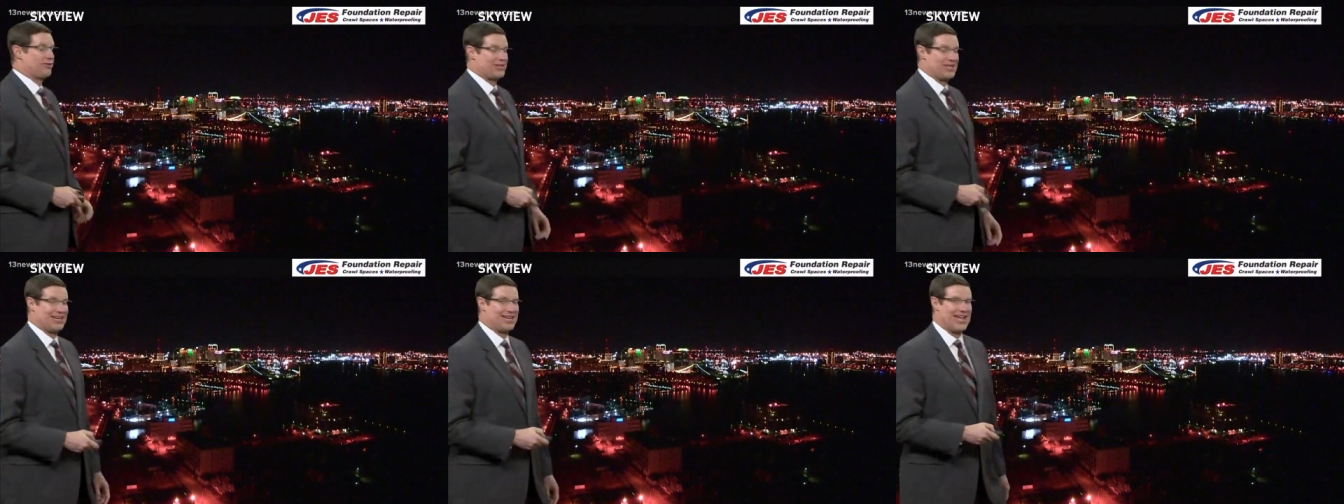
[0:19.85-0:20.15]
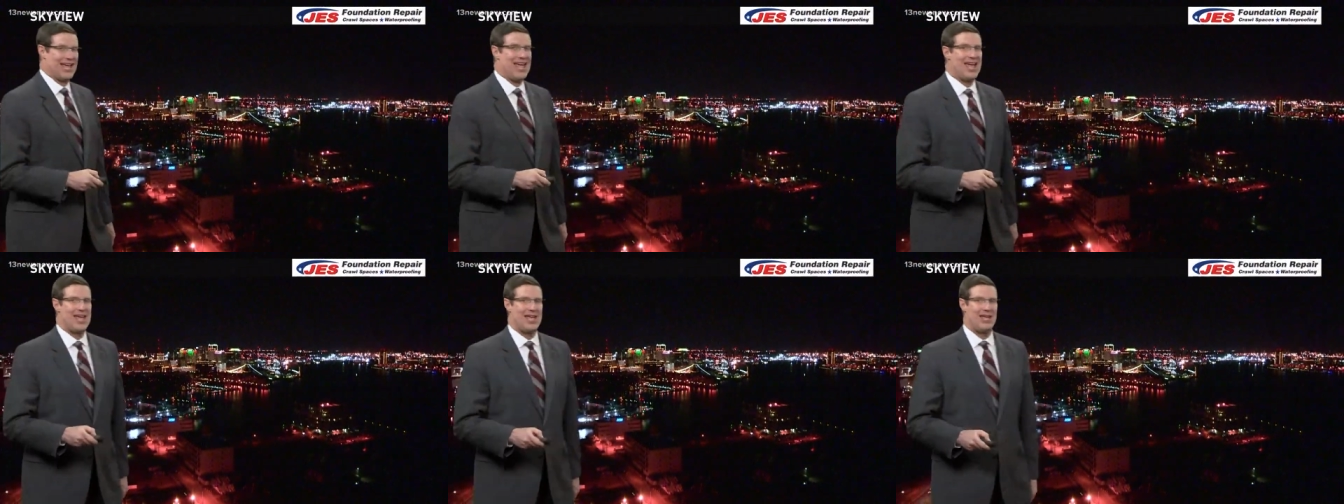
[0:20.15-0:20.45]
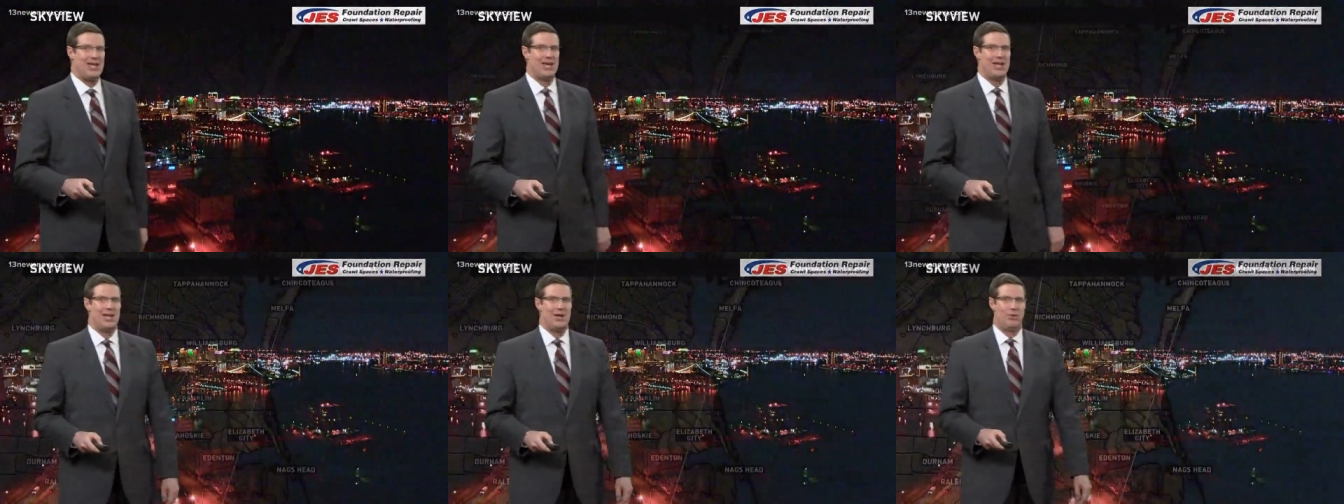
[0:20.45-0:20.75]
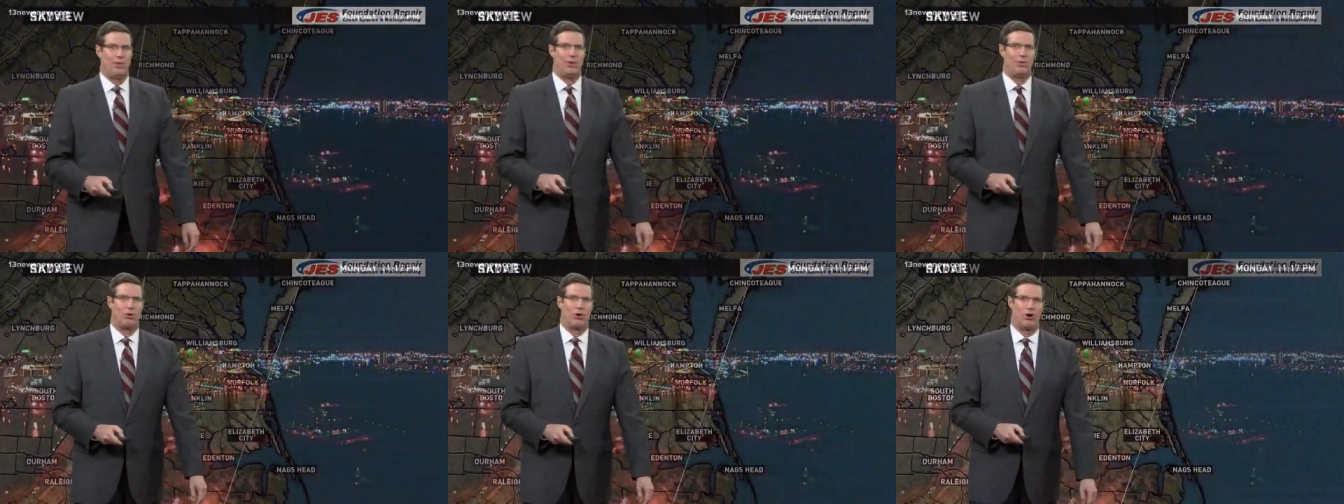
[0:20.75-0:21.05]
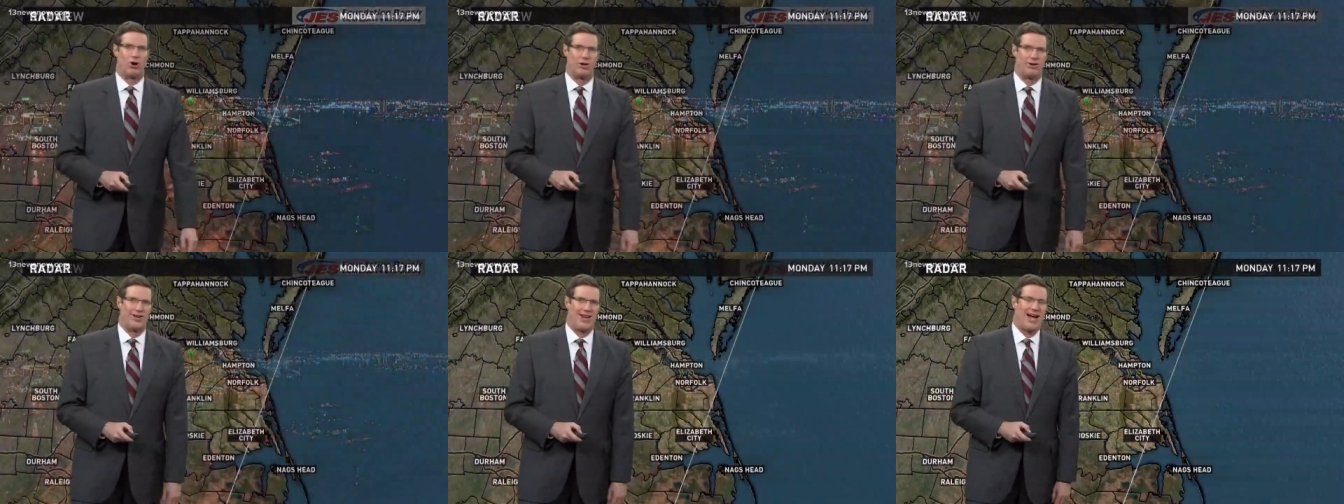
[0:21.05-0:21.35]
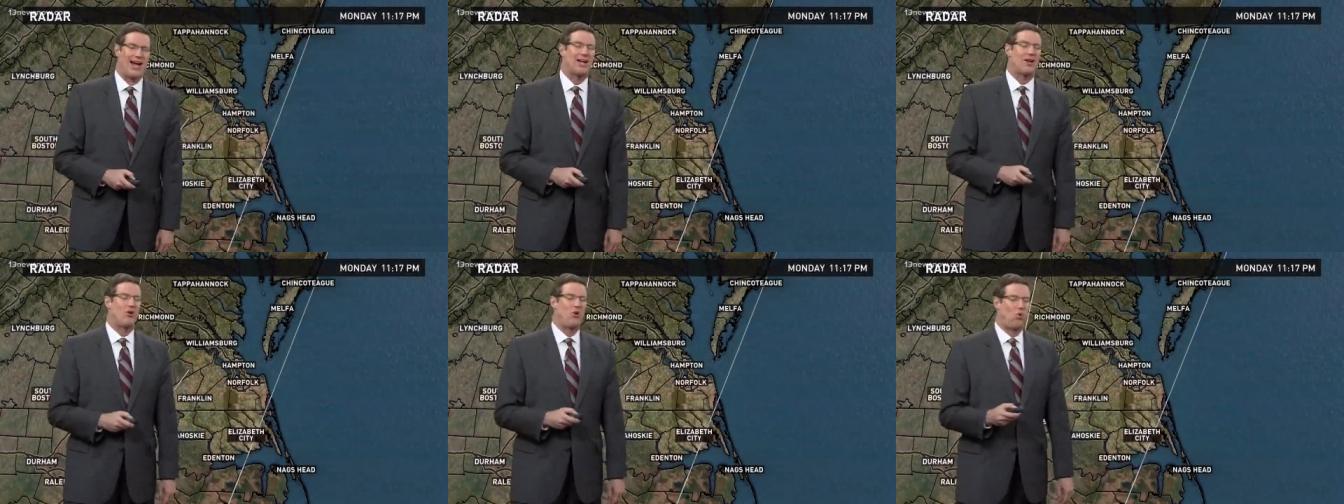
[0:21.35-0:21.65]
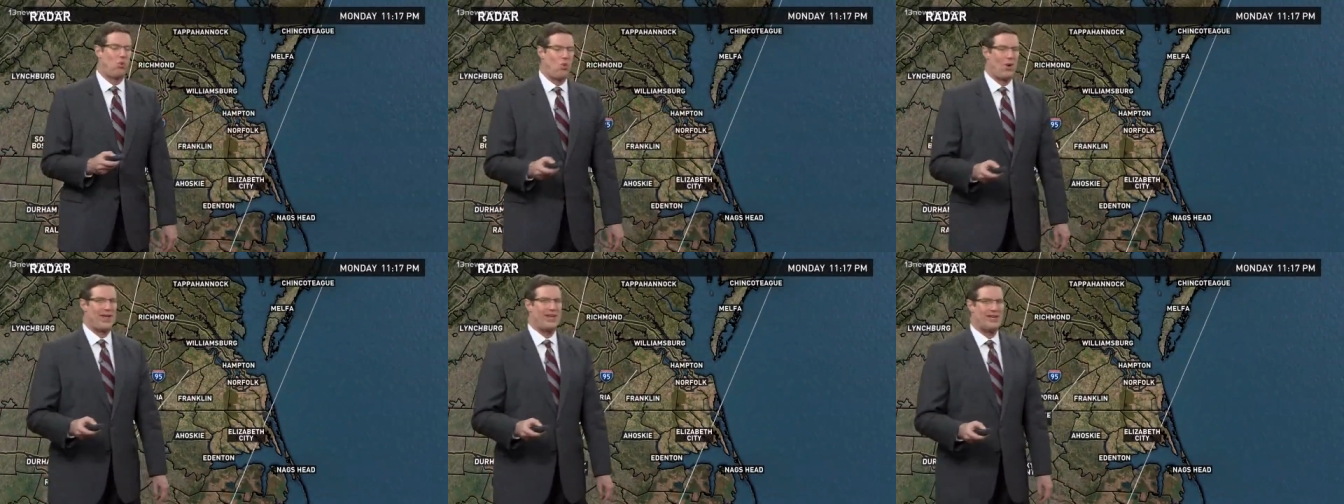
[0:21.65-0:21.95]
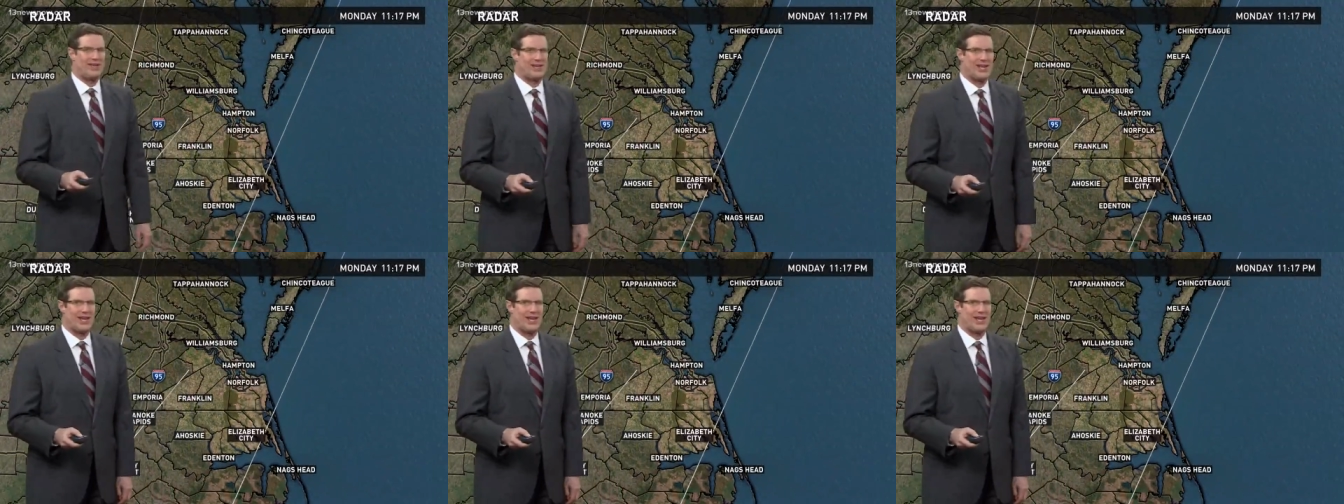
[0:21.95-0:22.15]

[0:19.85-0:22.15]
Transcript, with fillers: Today, we were not quite